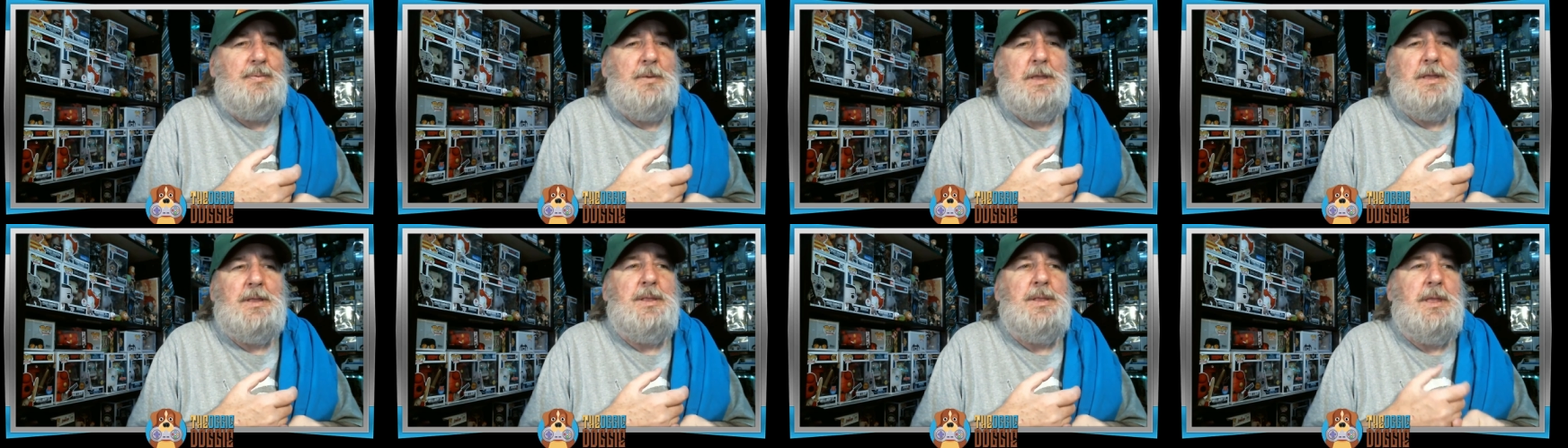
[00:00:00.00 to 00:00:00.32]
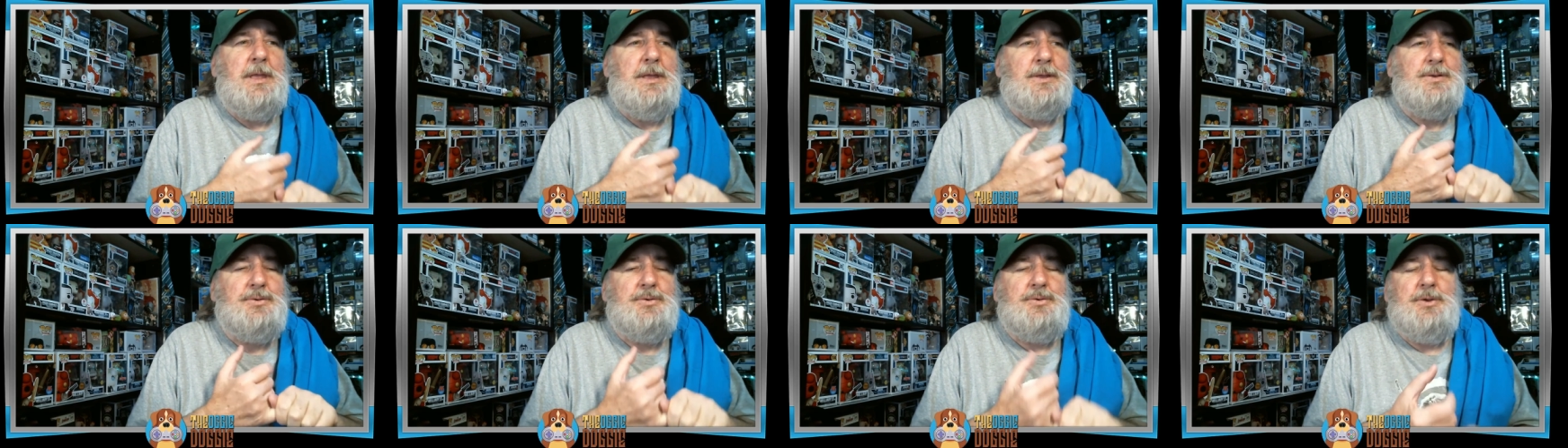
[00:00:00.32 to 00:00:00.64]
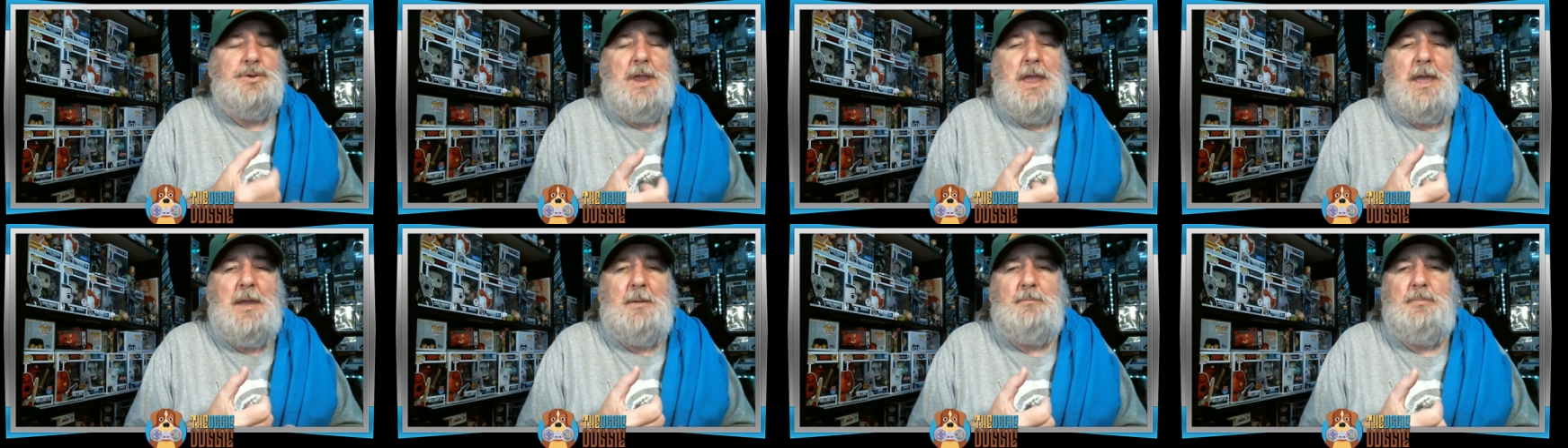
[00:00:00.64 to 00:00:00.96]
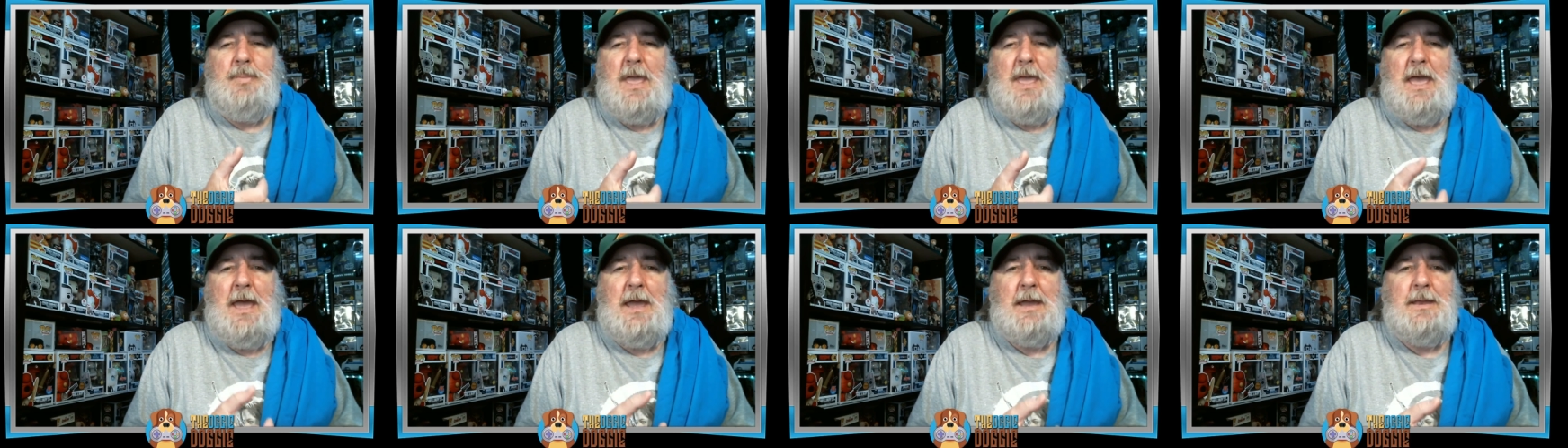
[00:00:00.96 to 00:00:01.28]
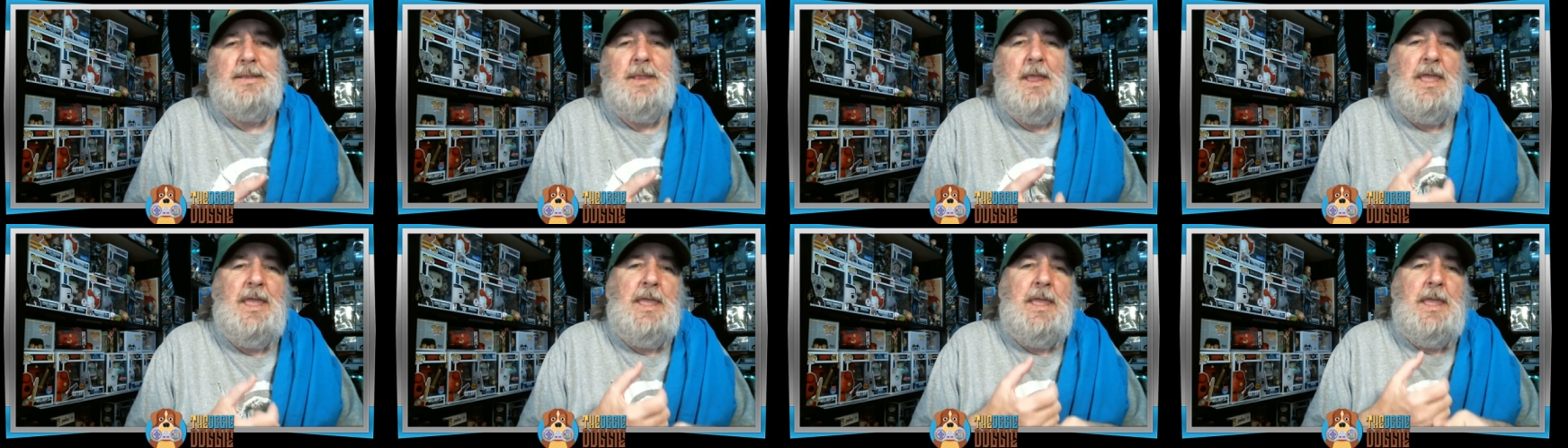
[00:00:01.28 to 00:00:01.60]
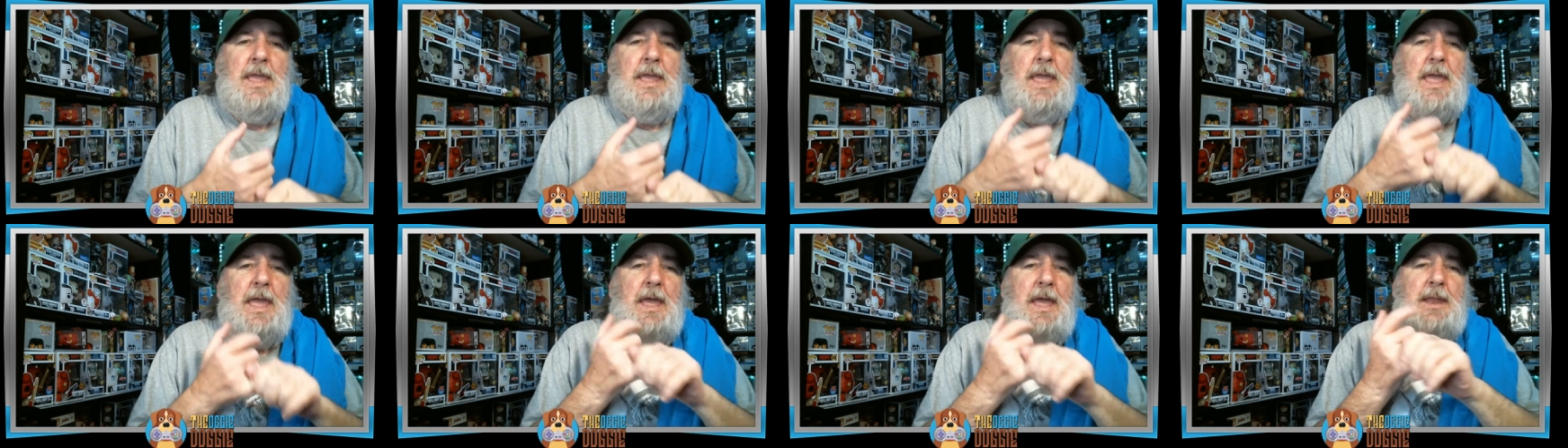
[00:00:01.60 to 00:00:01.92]
It is jam-packed.
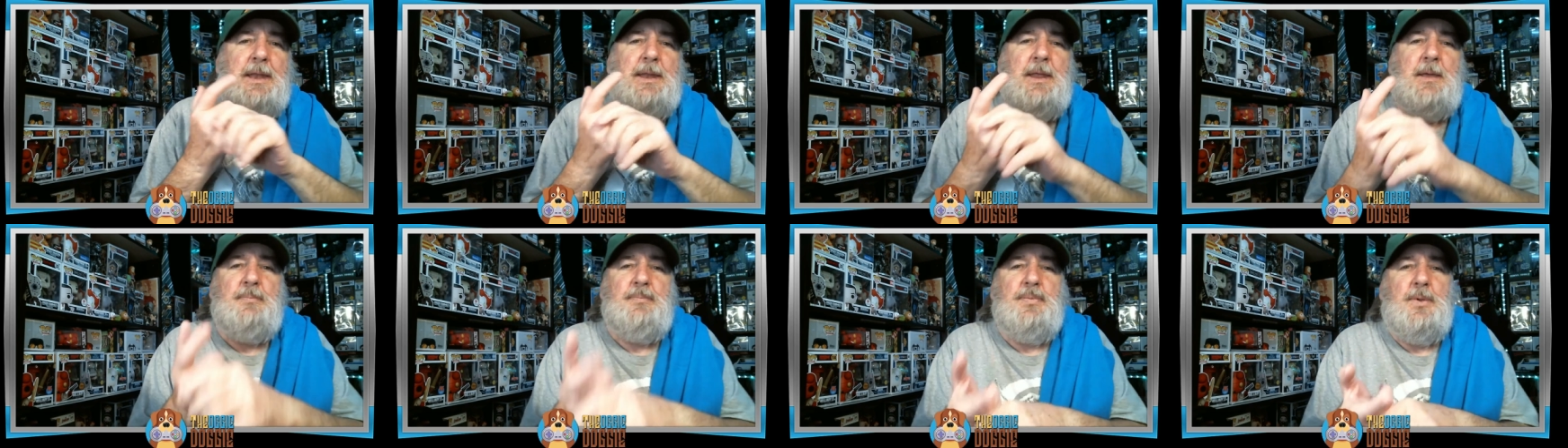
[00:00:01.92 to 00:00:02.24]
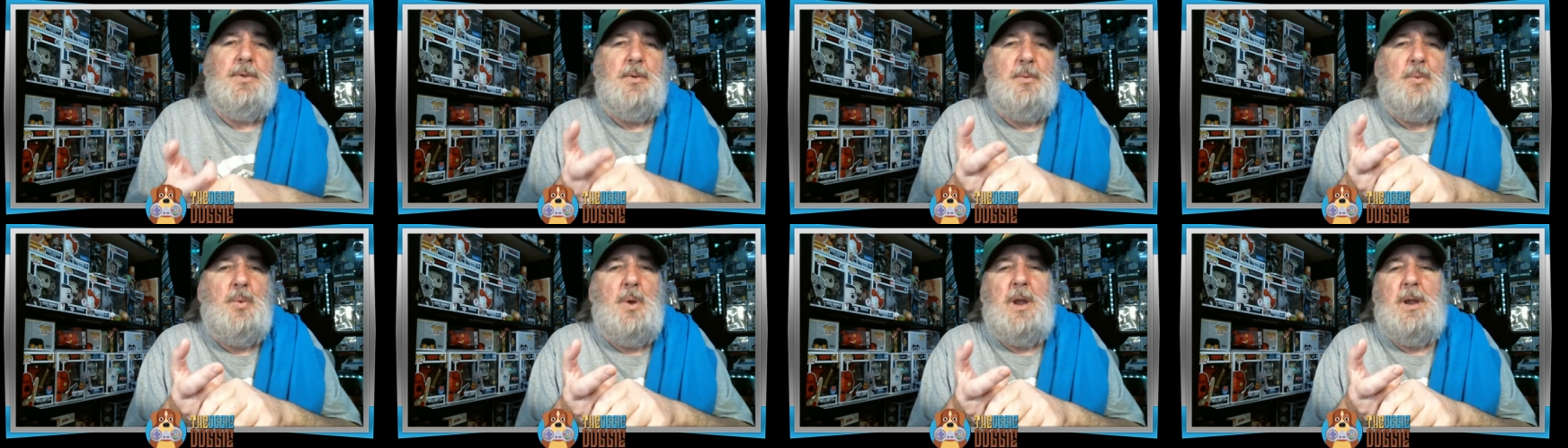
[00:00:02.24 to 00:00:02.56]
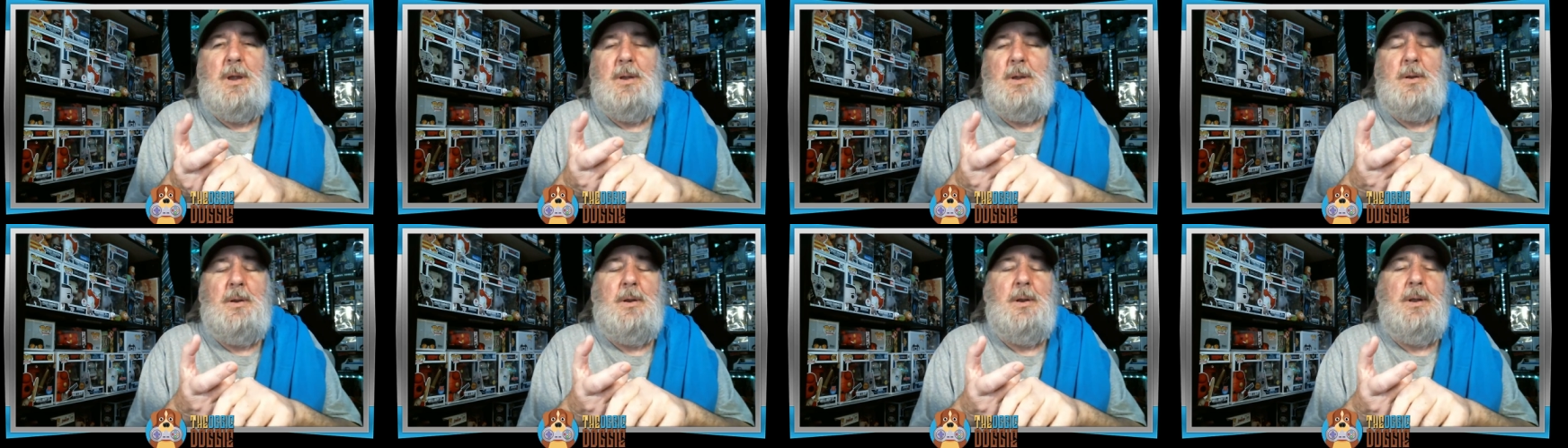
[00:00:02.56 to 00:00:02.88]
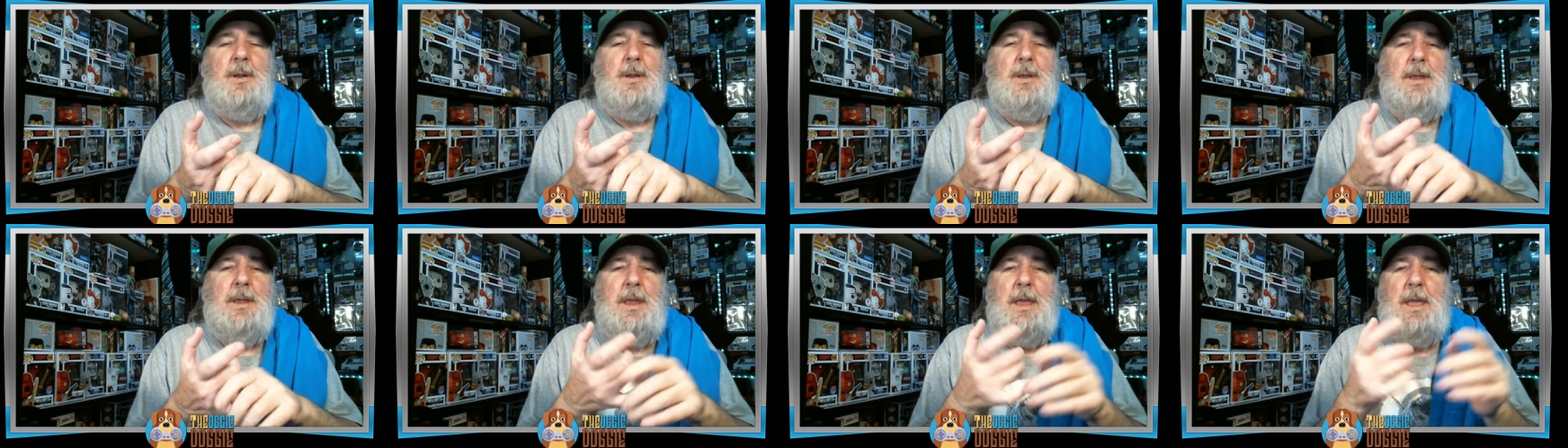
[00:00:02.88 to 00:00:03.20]
And if you wear